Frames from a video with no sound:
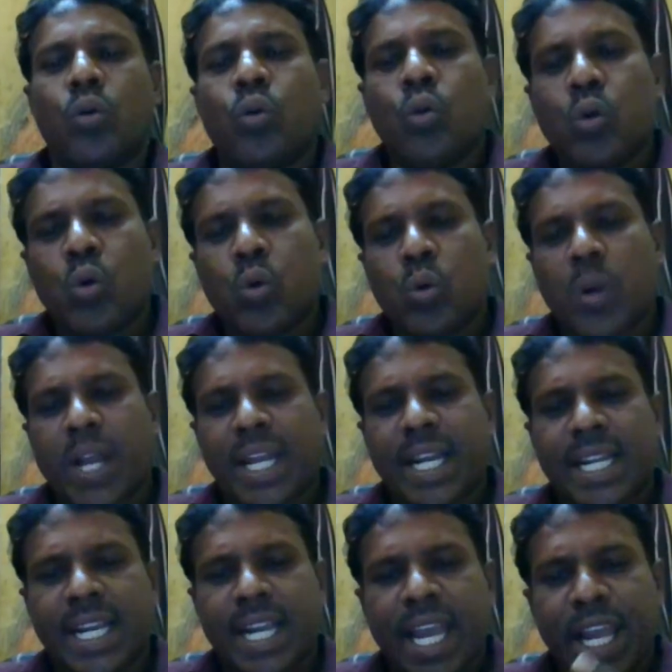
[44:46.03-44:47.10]
who
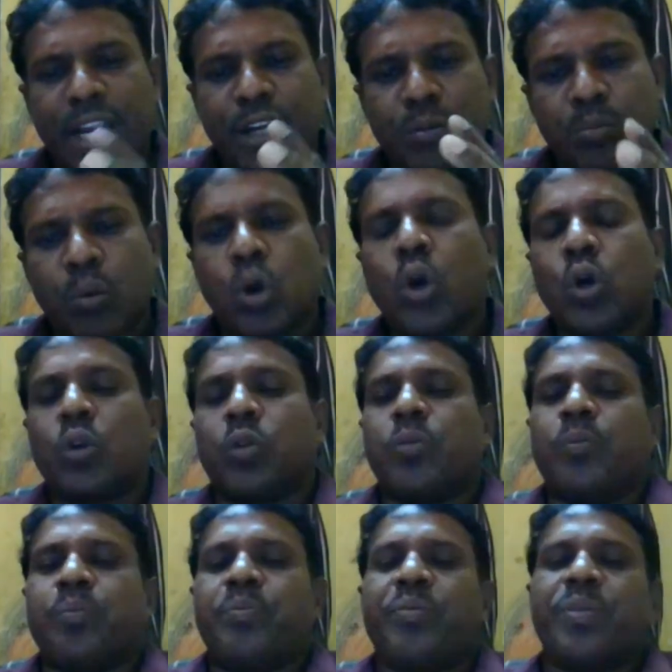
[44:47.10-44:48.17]
can gain more,
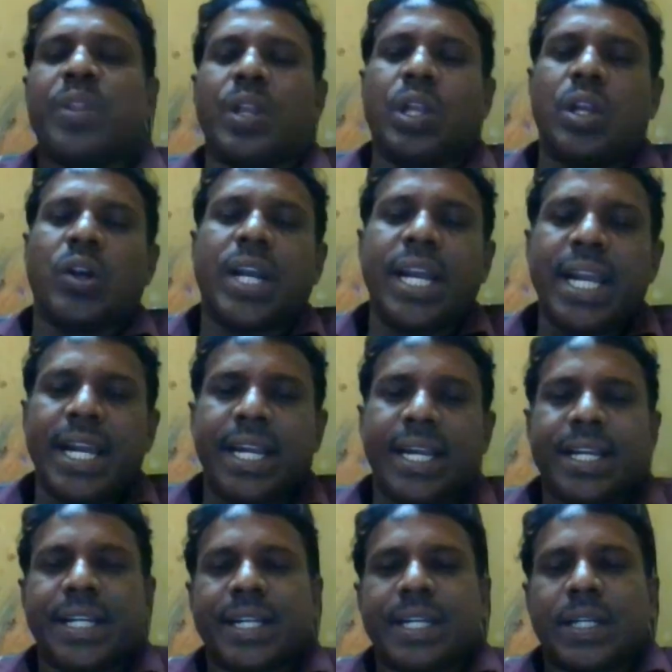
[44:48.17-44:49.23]
okay,
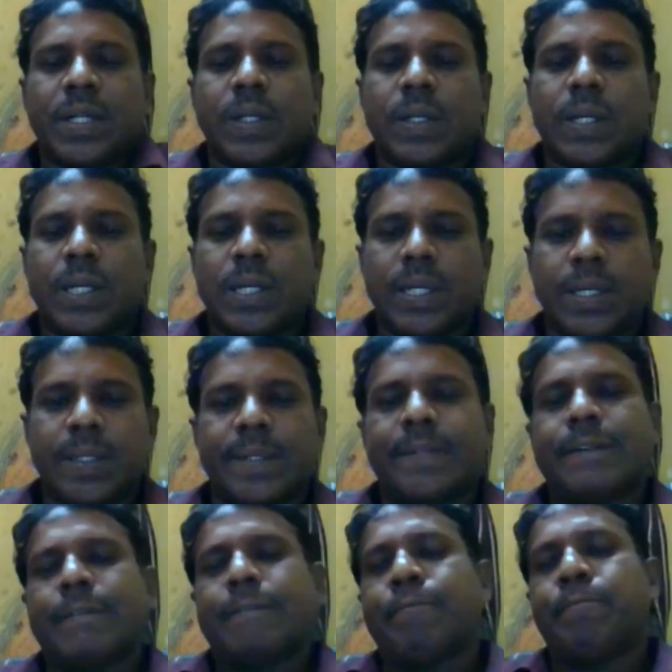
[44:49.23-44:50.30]

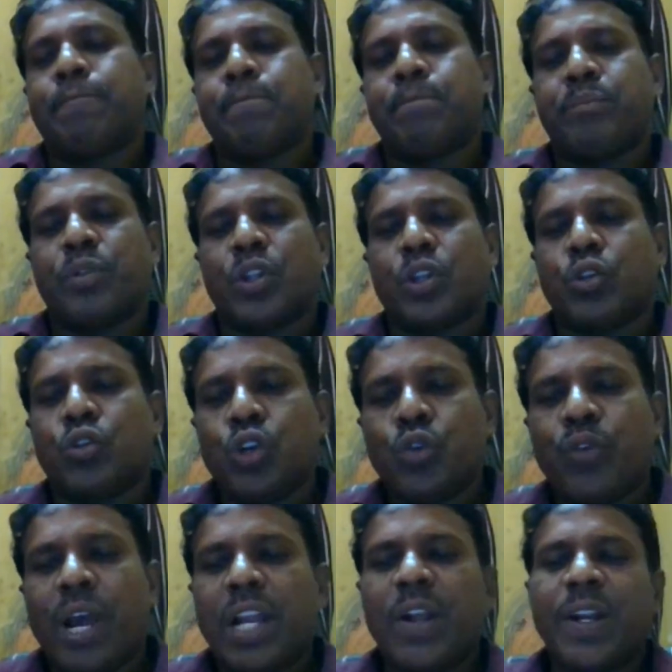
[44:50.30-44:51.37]
to
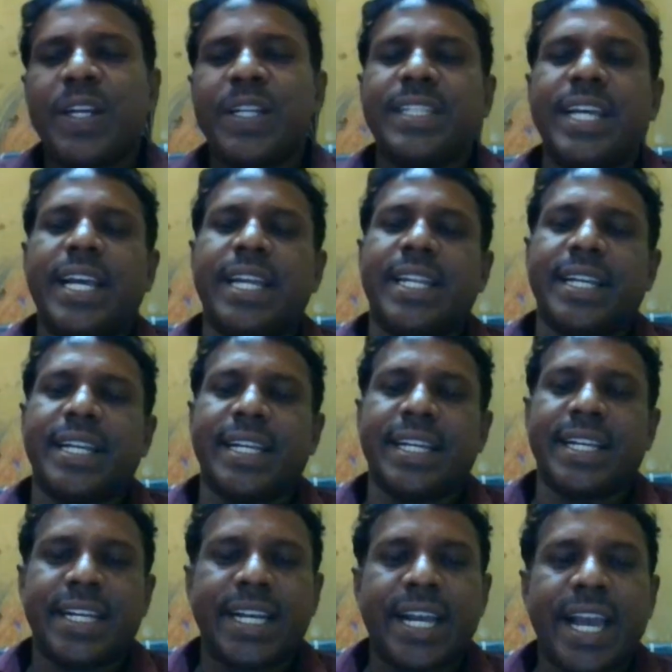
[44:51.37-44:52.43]
evaluate their
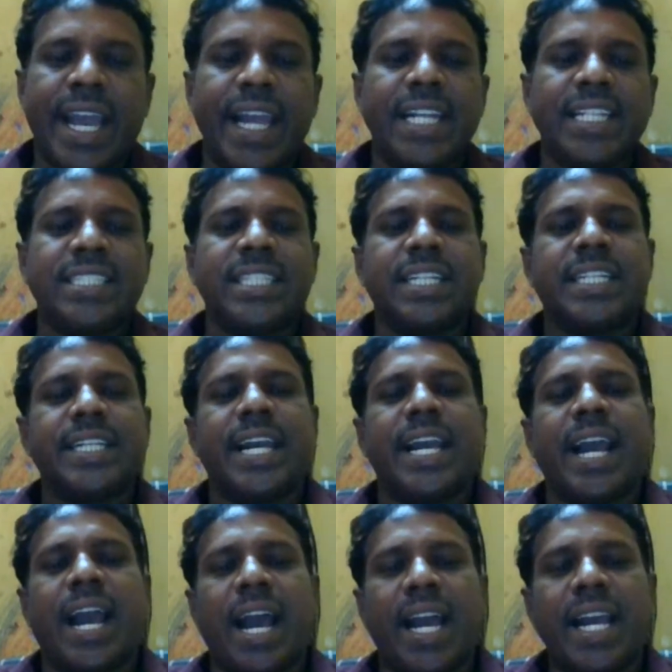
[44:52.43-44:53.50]
gains at
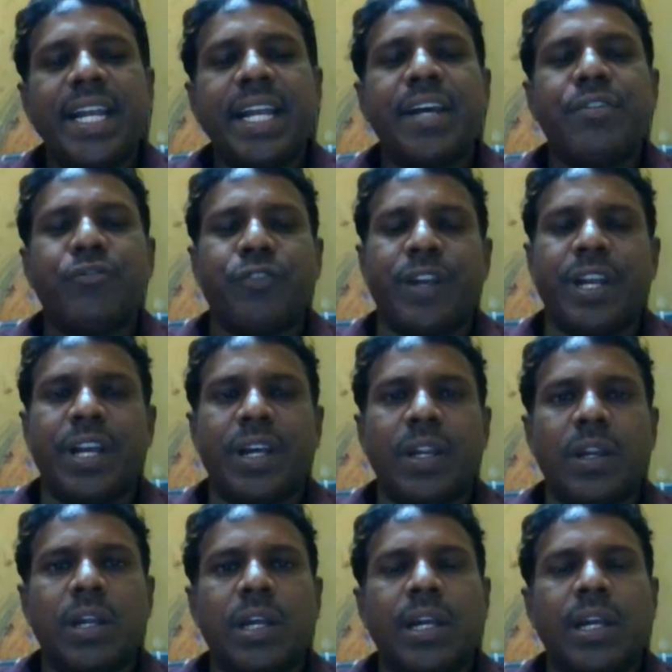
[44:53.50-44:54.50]
a higher figure,